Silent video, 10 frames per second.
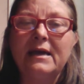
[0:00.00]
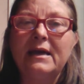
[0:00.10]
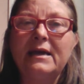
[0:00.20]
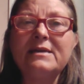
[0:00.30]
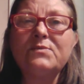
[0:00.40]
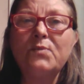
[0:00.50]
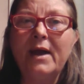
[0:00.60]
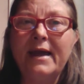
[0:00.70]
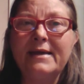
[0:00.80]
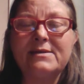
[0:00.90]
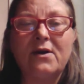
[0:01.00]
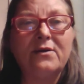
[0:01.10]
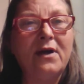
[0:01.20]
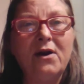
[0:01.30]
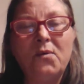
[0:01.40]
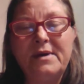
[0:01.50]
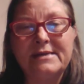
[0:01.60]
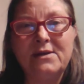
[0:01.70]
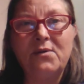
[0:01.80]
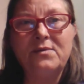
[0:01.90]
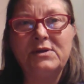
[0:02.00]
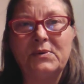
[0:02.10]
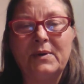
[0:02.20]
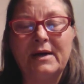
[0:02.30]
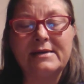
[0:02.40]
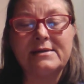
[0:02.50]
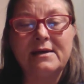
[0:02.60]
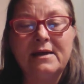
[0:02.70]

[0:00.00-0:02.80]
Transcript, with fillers: His ways are not always known to us,